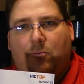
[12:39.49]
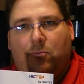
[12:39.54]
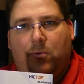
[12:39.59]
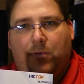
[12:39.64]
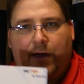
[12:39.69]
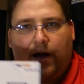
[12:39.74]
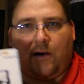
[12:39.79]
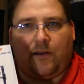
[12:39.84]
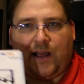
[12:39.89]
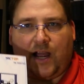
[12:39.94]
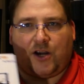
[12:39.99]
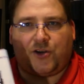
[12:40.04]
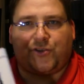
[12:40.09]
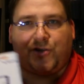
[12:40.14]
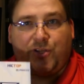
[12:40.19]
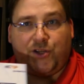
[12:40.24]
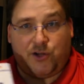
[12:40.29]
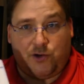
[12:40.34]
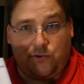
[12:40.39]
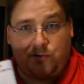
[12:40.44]
without
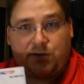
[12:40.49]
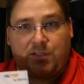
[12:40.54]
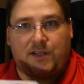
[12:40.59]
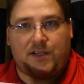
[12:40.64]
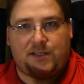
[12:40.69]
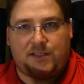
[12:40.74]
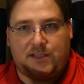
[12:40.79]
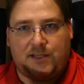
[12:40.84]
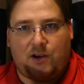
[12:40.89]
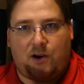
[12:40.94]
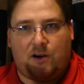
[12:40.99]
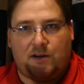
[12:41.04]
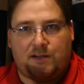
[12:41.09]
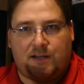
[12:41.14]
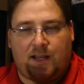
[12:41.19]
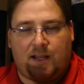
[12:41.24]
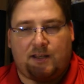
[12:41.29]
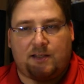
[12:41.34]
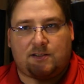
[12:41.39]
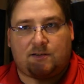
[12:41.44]
actually using a
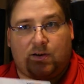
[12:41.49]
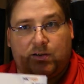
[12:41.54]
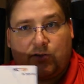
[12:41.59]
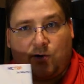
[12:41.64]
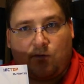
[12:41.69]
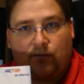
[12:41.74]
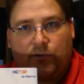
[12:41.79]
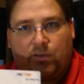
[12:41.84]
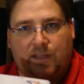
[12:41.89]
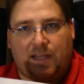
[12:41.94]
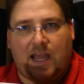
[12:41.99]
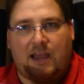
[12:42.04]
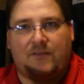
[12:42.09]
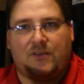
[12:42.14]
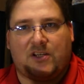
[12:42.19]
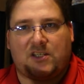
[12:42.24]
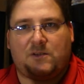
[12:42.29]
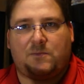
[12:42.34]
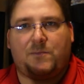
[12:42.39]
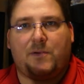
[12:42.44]
CR10, so I don't really have
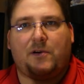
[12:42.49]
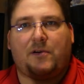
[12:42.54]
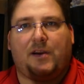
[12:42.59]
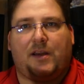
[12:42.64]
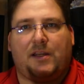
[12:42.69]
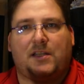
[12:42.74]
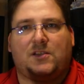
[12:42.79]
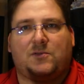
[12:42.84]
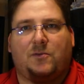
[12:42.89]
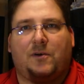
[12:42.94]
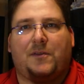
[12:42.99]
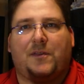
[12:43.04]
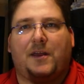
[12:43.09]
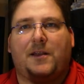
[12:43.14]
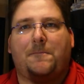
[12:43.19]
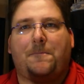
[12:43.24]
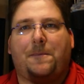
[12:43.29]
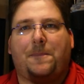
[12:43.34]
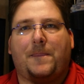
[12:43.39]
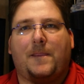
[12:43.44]
experience with
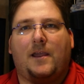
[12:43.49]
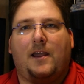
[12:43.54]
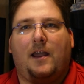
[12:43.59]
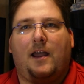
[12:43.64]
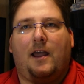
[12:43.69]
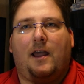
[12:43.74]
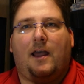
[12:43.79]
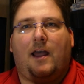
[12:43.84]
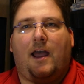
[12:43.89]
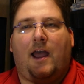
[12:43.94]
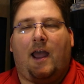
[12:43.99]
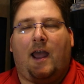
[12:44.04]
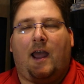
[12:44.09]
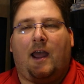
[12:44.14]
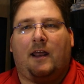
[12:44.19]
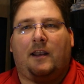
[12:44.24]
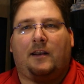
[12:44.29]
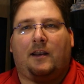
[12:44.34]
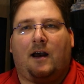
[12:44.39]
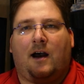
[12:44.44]
it.
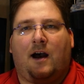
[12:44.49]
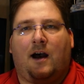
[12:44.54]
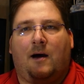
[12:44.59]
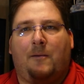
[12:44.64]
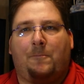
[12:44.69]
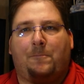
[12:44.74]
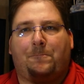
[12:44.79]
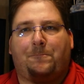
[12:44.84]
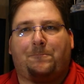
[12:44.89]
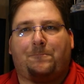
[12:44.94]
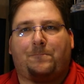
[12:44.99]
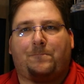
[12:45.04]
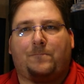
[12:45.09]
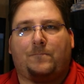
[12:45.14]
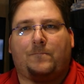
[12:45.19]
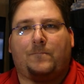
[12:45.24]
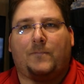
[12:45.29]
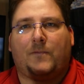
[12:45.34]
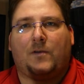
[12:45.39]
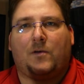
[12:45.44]
And, um,
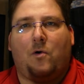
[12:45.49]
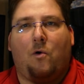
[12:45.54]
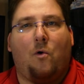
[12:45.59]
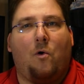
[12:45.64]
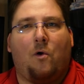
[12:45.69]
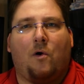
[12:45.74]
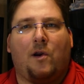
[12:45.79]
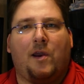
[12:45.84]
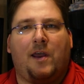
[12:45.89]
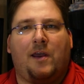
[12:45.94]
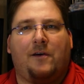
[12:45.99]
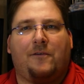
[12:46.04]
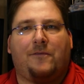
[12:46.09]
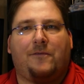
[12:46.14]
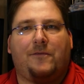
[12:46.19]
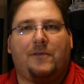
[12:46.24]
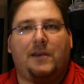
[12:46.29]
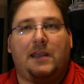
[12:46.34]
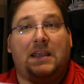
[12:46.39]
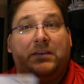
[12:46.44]
or
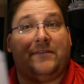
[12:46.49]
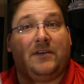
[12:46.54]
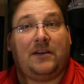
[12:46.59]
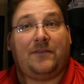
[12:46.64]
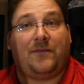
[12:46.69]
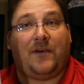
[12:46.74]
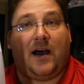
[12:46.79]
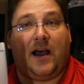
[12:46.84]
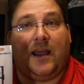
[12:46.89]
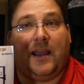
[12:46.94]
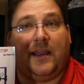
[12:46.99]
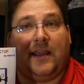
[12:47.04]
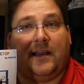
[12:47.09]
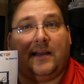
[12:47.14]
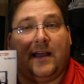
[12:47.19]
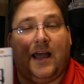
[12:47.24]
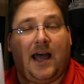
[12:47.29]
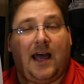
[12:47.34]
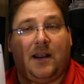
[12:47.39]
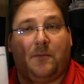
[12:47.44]
if, even if I
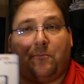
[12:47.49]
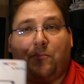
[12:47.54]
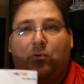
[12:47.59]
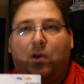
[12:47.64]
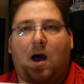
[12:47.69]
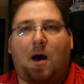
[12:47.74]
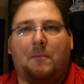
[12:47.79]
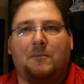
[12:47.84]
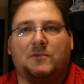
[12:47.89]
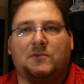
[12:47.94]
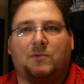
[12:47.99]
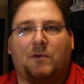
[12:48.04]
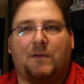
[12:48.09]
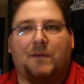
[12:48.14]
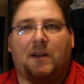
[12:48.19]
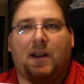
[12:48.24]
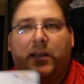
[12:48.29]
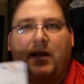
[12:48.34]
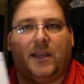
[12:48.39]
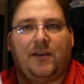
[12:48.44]
had problems with
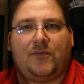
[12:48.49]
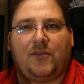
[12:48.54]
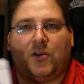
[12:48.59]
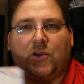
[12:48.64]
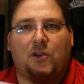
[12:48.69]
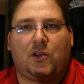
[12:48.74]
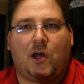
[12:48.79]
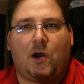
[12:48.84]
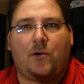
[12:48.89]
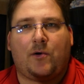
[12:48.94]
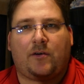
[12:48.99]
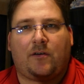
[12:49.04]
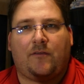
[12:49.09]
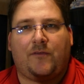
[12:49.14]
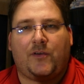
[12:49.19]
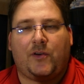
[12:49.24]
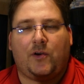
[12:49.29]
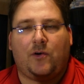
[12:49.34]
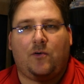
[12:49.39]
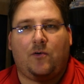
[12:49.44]
it, I'd give it a glowing
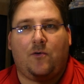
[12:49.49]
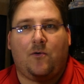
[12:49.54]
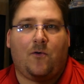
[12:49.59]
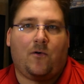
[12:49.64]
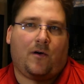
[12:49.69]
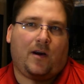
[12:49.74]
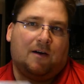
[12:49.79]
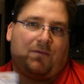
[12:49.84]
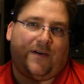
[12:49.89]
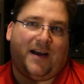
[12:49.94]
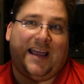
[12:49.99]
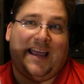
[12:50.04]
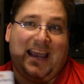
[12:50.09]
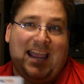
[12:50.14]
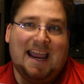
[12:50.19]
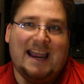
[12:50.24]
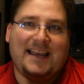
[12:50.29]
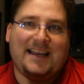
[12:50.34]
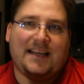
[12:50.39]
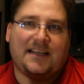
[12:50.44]
review, or if I
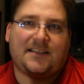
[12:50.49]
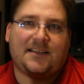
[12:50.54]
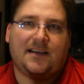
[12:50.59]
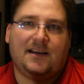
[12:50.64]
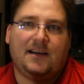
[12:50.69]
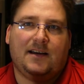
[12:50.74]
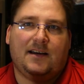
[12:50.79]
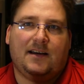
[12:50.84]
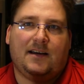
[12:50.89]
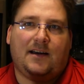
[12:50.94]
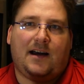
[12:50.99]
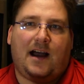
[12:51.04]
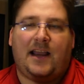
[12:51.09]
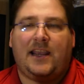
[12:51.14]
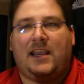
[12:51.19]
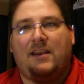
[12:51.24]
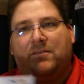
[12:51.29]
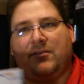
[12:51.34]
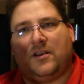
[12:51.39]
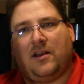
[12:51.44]
hate it, I
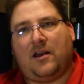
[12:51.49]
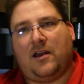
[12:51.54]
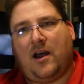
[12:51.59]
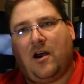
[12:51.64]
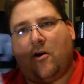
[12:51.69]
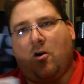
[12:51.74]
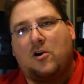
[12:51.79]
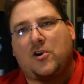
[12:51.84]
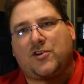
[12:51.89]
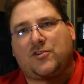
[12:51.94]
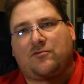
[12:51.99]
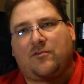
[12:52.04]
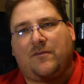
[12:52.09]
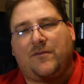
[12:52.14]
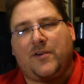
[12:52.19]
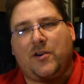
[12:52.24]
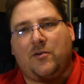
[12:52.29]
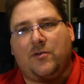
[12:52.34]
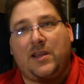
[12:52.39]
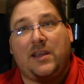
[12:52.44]
give it a harsh
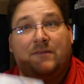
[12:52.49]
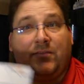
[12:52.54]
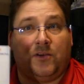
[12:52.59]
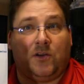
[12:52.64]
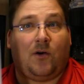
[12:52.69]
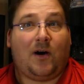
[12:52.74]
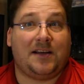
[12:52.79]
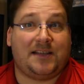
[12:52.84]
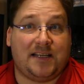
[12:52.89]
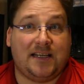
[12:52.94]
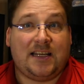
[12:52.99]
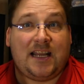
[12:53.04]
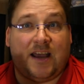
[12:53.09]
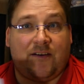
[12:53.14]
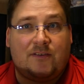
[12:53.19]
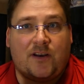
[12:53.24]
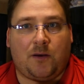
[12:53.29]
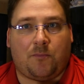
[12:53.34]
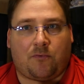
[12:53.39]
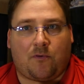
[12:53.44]
review even though I didn't
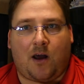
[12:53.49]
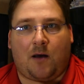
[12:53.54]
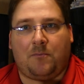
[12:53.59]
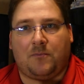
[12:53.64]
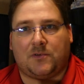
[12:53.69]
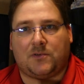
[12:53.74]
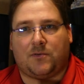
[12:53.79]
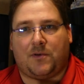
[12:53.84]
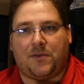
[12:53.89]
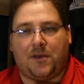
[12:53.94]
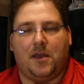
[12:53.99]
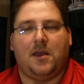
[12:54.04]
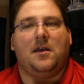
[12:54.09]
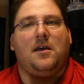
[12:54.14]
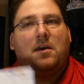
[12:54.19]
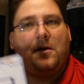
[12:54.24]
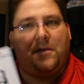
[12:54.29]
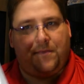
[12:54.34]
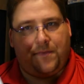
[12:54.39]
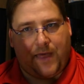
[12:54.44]
have any problems with it.
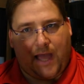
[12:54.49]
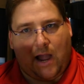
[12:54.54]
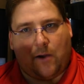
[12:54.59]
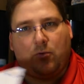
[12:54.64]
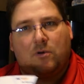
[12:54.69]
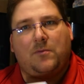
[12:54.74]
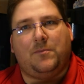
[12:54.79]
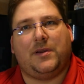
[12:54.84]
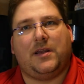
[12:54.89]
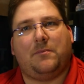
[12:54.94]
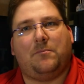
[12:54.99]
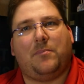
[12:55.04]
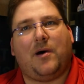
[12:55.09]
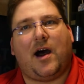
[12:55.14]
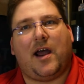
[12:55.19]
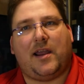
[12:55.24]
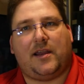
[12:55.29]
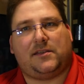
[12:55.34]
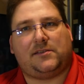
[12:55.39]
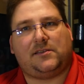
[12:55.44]
That would be a
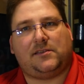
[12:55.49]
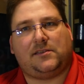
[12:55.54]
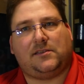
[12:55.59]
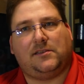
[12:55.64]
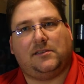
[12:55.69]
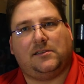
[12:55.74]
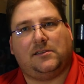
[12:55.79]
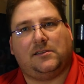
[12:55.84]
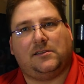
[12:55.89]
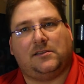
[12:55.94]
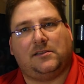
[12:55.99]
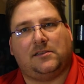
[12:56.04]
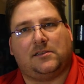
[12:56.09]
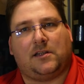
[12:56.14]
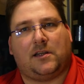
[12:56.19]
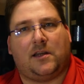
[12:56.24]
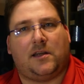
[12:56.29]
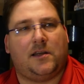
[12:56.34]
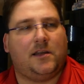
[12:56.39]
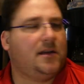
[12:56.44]
bias,
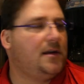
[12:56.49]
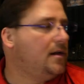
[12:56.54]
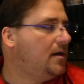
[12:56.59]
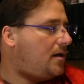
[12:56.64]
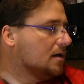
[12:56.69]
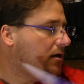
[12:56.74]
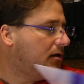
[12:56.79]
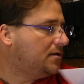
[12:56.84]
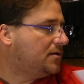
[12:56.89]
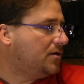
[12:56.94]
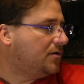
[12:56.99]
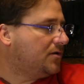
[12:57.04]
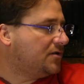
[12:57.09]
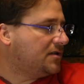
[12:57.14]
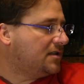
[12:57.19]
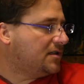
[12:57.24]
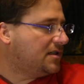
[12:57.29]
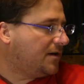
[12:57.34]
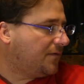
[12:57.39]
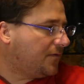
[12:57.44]
okay? So there's
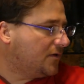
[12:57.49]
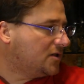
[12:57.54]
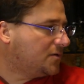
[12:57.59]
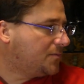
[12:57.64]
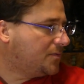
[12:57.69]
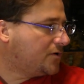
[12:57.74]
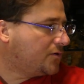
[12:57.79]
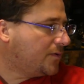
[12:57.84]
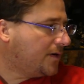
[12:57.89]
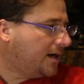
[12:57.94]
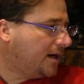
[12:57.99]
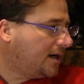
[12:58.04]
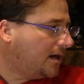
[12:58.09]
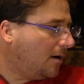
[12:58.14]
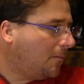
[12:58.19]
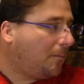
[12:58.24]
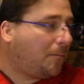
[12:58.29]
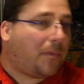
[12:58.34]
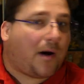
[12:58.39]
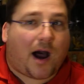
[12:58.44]
a difference between
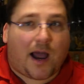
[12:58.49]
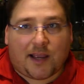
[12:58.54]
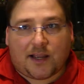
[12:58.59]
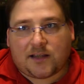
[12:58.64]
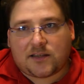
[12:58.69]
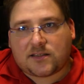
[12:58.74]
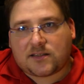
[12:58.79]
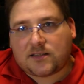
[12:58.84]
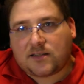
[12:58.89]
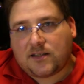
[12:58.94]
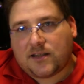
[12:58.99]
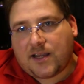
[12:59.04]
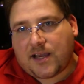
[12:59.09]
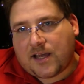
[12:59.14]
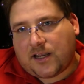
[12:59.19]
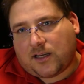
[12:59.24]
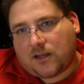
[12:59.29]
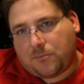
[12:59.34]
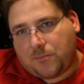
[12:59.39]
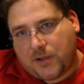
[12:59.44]
a bias
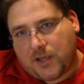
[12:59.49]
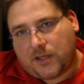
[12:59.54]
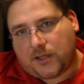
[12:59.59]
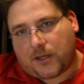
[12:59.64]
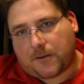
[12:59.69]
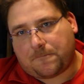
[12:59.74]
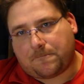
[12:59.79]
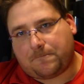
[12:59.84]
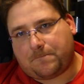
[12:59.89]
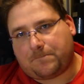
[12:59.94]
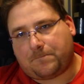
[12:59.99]
and an opinion.